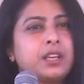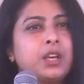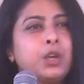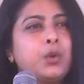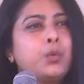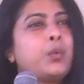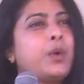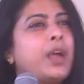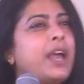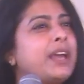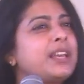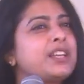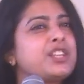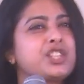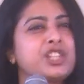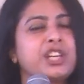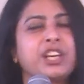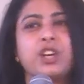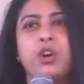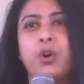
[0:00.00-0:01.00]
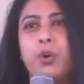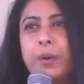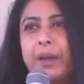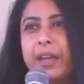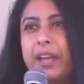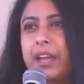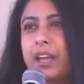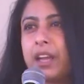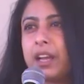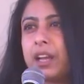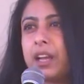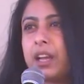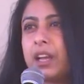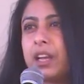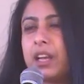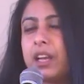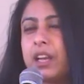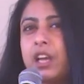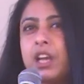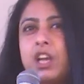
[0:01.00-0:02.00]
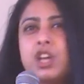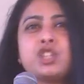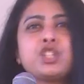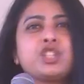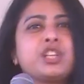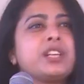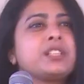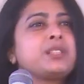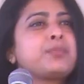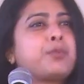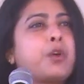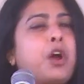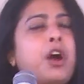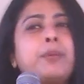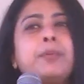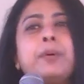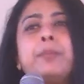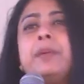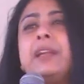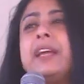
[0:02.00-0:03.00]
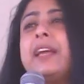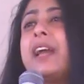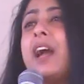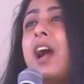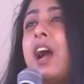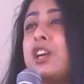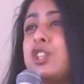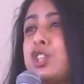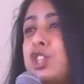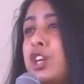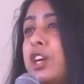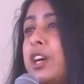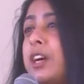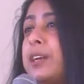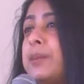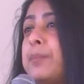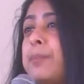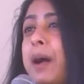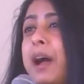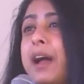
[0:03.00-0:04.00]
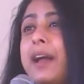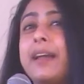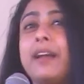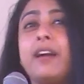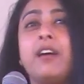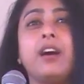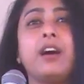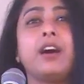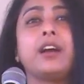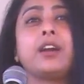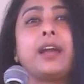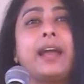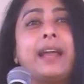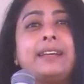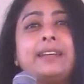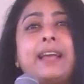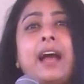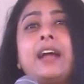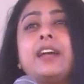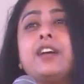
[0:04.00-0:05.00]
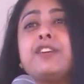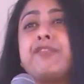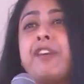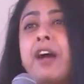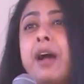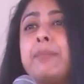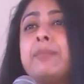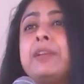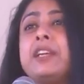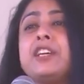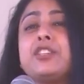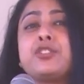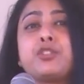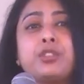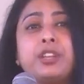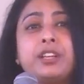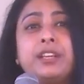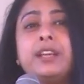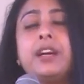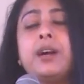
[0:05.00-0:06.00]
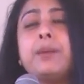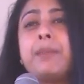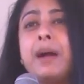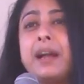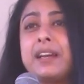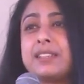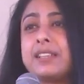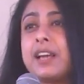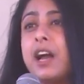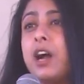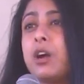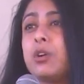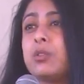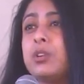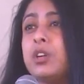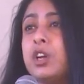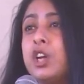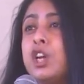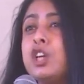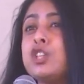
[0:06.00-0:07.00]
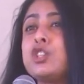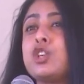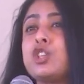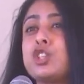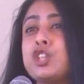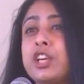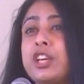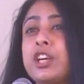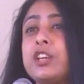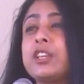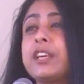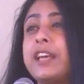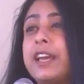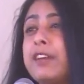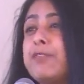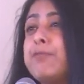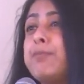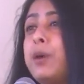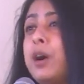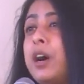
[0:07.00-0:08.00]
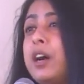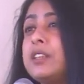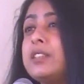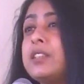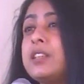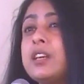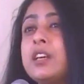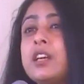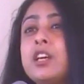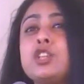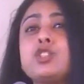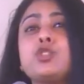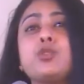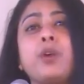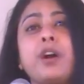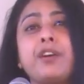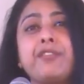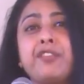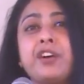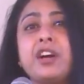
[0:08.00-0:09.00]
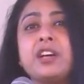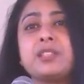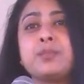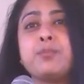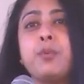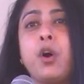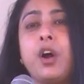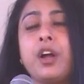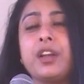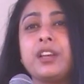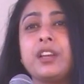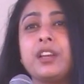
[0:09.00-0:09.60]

Where is she going? She's probably ushered by her entire family to the nearby town so she could give birth to her firstborn,